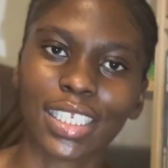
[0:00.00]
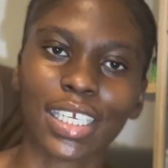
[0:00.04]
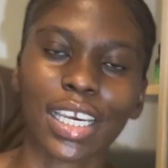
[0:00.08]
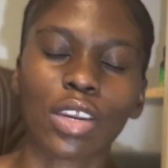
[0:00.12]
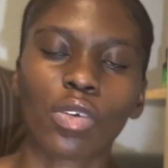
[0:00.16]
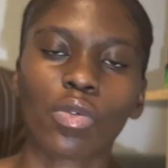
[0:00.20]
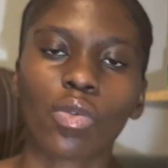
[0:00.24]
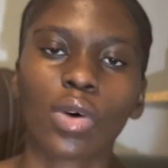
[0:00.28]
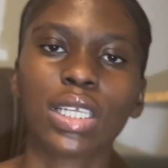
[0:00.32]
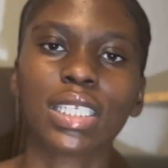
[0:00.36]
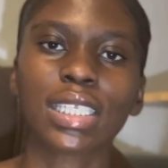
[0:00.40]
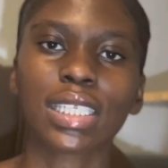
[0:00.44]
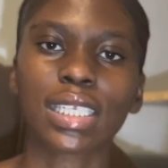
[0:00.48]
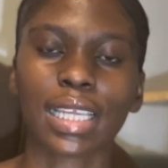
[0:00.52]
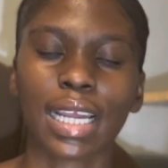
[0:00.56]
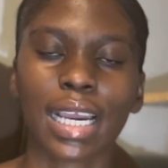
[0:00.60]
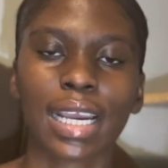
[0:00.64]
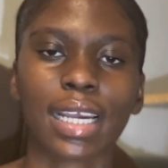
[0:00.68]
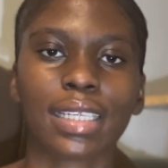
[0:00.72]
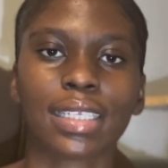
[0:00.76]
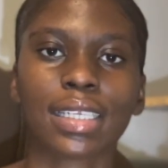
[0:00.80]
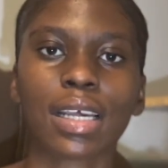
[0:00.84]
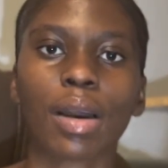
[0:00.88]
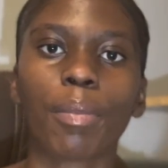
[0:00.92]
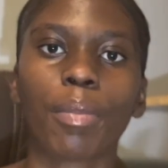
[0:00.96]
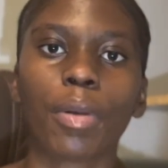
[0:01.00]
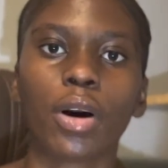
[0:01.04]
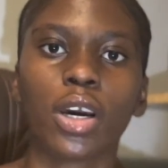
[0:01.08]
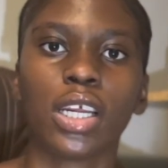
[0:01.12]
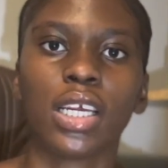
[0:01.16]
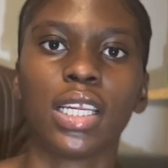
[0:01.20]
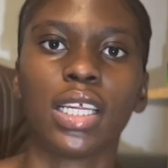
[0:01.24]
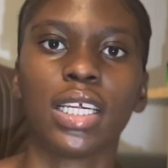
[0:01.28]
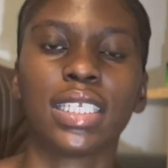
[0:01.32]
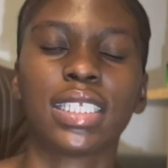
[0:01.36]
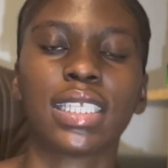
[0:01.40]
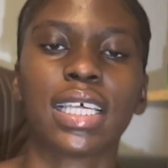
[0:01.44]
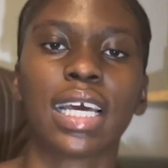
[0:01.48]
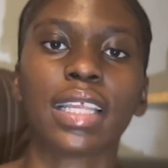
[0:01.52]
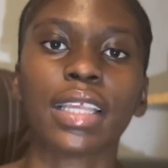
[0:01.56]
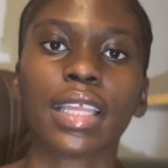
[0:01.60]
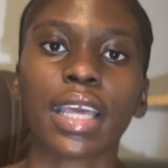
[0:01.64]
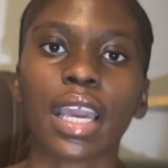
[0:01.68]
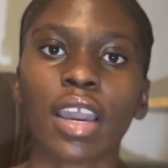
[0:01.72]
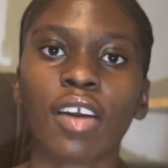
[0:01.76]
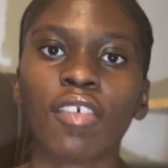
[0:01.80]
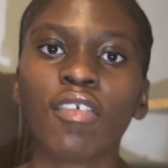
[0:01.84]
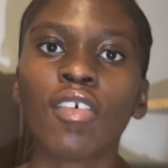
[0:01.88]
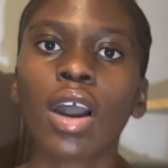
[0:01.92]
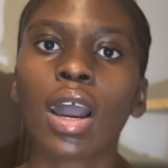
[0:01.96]
And what's nice about it is that they
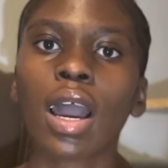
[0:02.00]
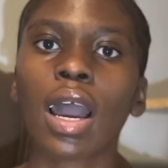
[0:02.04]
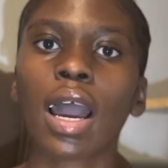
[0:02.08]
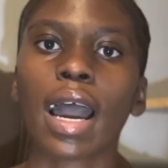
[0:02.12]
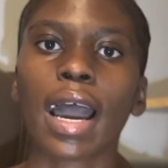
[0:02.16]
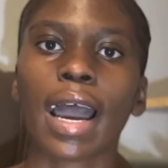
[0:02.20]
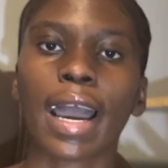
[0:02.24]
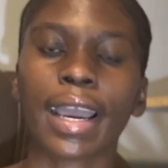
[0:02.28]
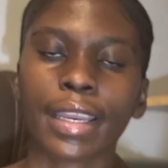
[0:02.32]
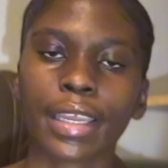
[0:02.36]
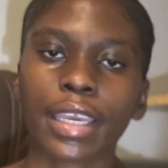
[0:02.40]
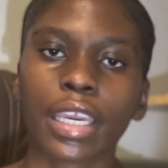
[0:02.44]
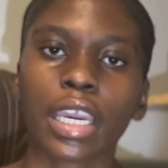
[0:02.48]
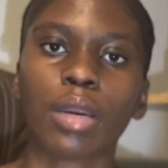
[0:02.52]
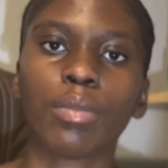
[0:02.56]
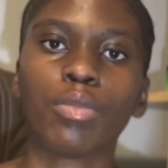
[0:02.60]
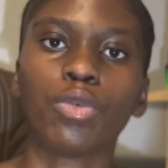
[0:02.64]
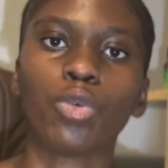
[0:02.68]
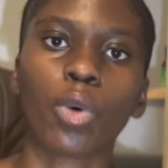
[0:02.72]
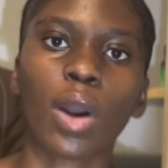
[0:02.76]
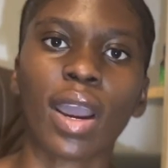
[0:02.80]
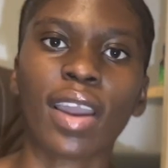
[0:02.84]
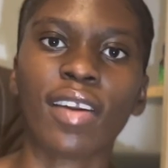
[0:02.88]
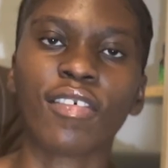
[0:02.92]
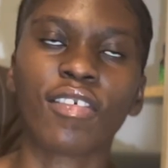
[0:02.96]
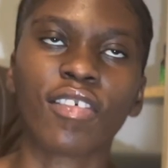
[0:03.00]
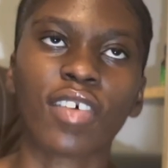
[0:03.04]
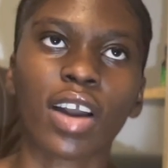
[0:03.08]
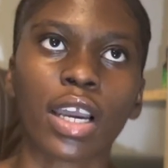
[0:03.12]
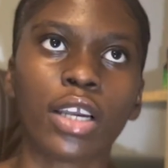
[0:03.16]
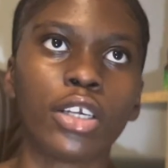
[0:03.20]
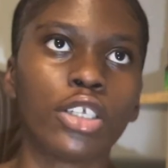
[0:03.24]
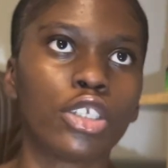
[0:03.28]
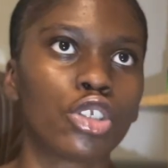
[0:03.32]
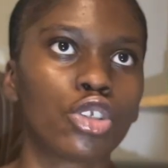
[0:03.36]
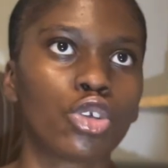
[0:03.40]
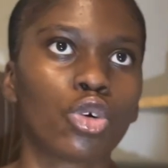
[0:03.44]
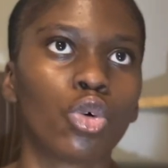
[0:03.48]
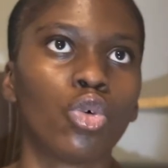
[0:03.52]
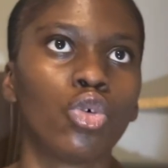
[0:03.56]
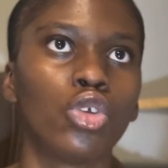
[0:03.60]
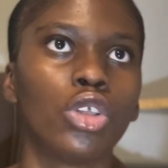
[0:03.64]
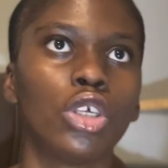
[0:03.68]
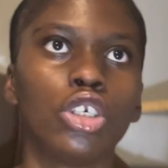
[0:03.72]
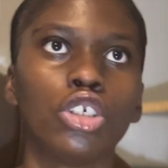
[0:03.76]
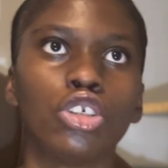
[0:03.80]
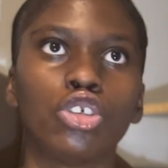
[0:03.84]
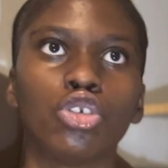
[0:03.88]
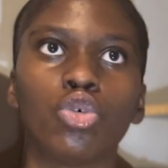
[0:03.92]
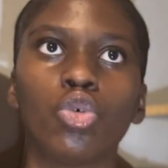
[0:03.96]
have uncapped Wi-Fi, so
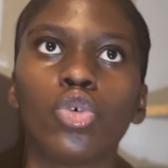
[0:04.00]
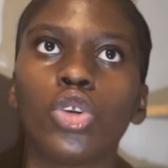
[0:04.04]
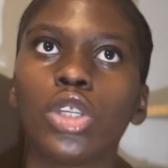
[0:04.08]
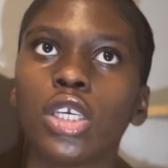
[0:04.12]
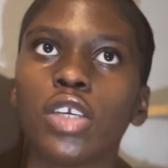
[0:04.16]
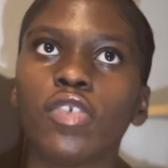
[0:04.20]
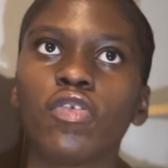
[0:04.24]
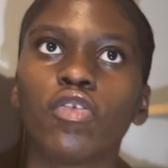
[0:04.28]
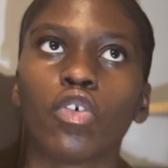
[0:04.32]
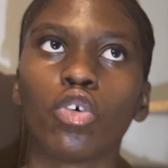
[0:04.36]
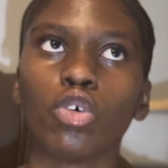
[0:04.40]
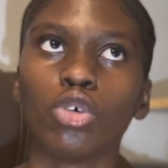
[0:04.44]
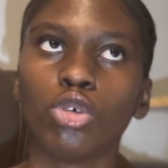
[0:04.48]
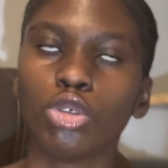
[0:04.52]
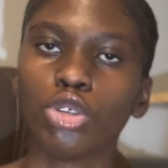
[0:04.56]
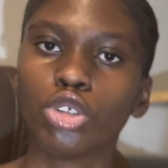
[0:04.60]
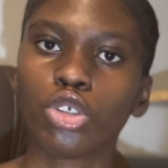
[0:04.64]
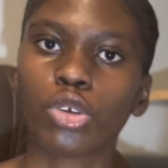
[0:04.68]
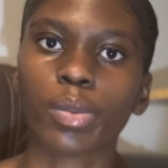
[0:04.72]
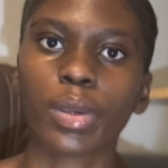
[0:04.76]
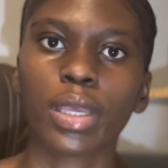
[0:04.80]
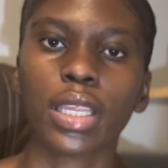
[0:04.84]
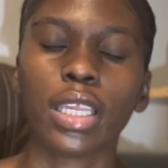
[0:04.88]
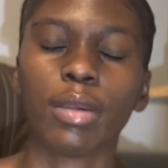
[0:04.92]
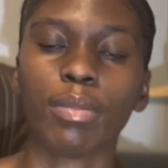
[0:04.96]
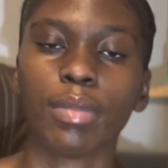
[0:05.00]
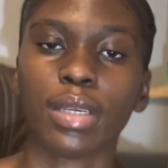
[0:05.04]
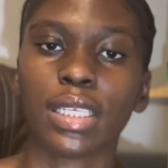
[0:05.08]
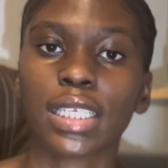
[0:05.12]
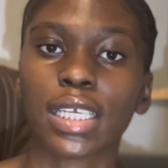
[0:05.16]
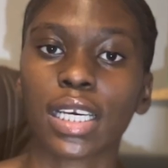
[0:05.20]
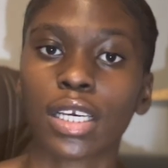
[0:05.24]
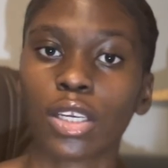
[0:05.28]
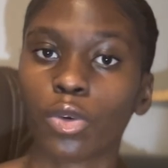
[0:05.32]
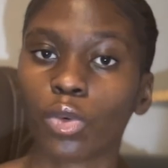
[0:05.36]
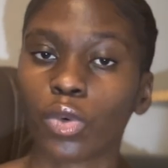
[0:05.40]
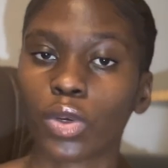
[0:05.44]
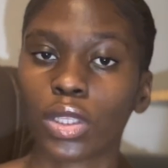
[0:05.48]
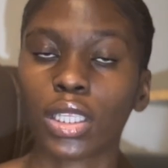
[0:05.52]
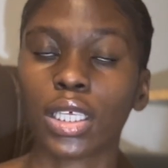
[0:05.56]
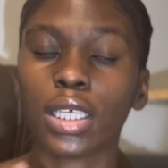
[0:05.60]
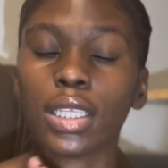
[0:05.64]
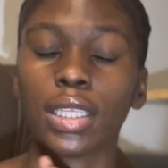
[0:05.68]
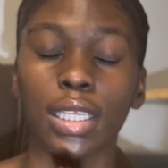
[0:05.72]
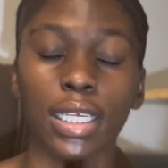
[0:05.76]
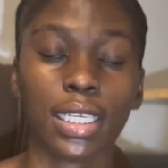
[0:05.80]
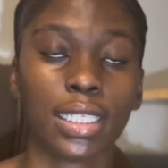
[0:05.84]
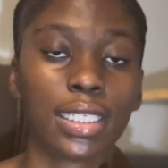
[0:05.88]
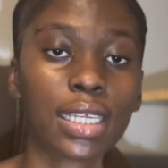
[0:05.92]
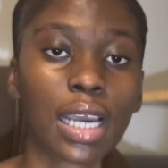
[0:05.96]
there's no need for you to be limited with
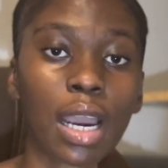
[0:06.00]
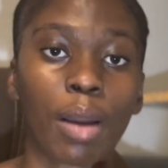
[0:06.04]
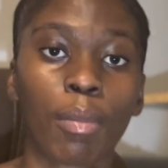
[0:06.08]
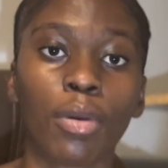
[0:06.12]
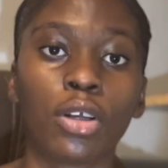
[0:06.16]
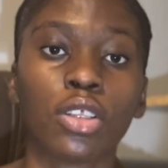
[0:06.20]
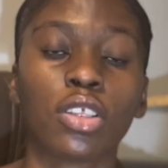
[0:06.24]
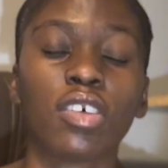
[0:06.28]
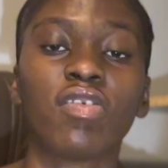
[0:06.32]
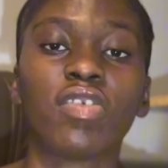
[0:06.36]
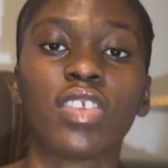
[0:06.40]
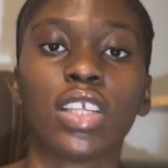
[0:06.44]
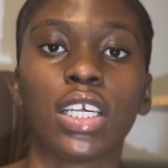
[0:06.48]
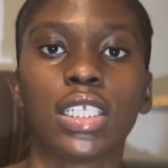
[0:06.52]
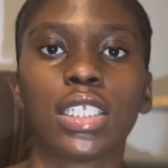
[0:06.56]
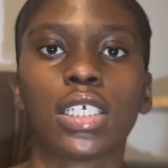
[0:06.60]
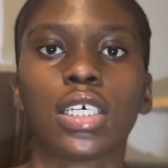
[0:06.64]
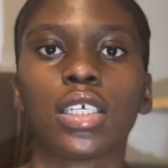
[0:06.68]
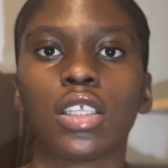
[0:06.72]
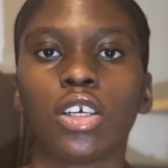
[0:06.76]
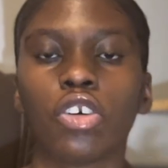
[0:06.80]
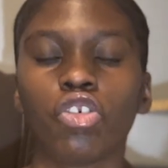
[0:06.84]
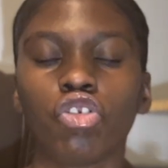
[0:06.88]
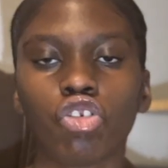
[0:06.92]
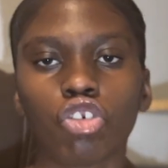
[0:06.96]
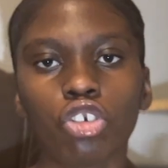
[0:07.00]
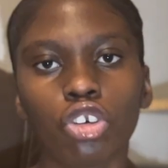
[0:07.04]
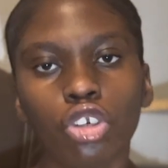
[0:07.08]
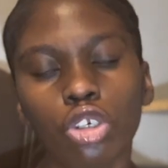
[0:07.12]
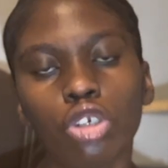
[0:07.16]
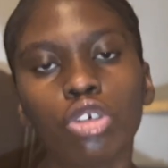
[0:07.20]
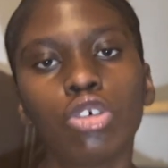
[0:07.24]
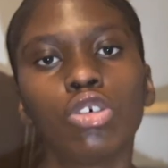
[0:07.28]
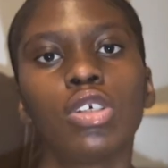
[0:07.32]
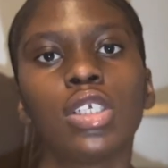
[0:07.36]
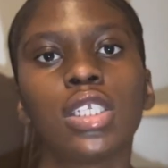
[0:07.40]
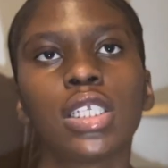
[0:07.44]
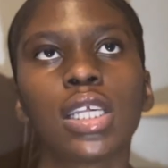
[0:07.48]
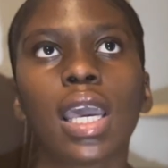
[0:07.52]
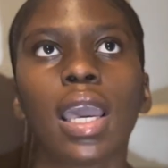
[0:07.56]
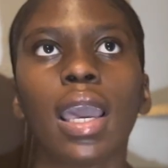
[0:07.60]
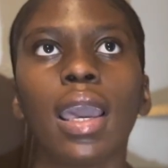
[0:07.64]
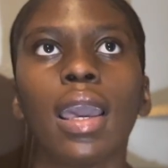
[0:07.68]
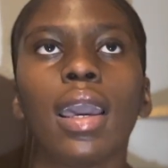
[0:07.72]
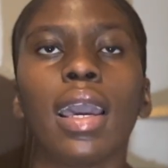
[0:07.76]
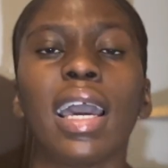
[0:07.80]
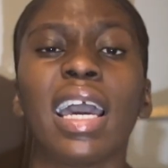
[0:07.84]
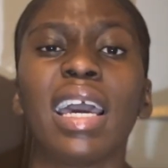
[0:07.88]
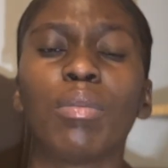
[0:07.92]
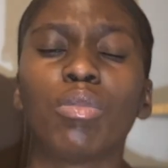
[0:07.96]
the amount of data that you use.
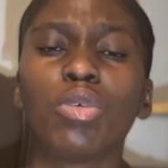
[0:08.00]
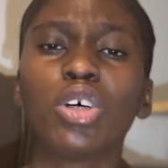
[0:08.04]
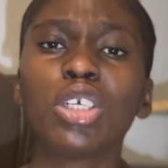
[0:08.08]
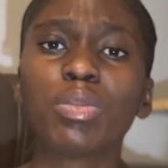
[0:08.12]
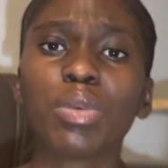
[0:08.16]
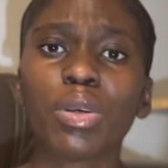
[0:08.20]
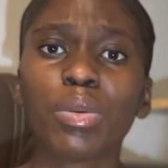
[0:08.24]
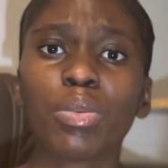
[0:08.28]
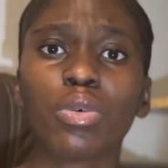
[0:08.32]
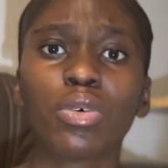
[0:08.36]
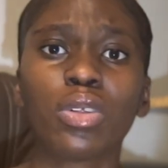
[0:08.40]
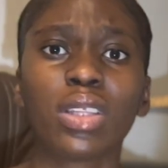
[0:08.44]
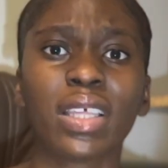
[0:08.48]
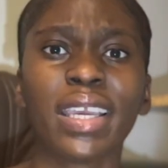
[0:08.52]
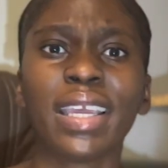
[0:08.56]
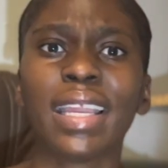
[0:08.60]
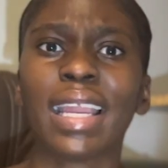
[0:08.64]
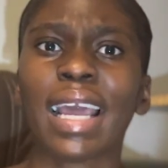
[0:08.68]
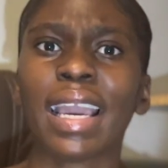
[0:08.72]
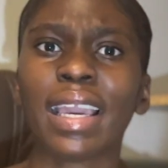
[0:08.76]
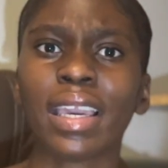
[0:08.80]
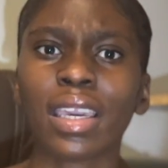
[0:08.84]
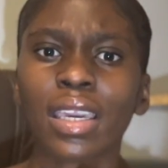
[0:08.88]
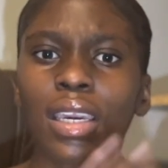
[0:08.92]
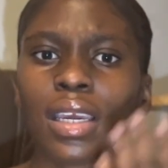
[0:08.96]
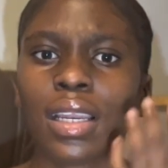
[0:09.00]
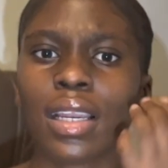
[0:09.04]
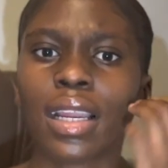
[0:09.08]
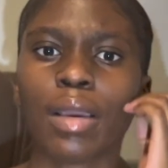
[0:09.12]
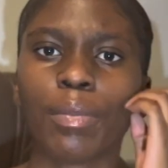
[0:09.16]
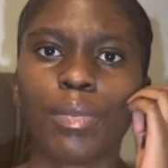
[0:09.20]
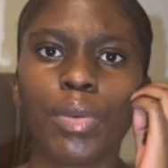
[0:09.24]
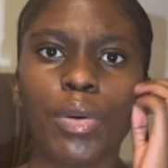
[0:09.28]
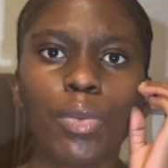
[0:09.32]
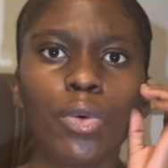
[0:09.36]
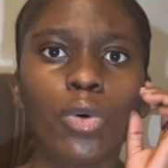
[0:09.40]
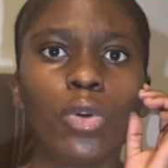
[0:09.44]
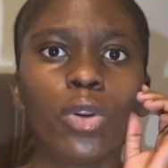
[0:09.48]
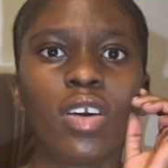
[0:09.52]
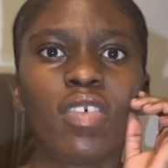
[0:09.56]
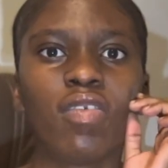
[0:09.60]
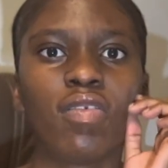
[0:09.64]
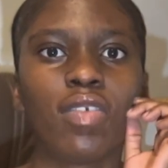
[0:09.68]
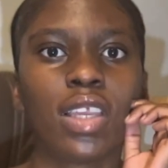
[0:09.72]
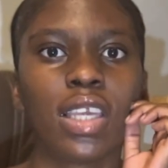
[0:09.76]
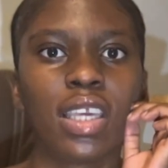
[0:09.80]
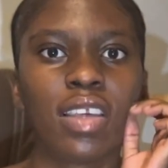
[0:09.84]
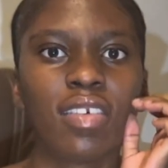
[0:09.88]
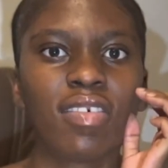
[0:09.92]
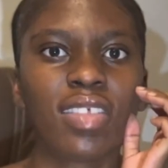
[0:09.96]
And most people, they like it. Like, people have
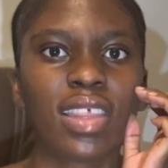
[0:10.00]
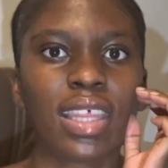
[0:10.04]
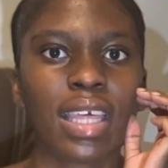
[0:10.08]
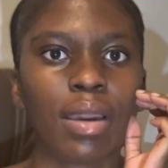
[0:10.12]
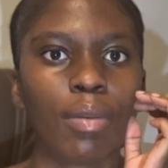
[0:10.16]
lived there.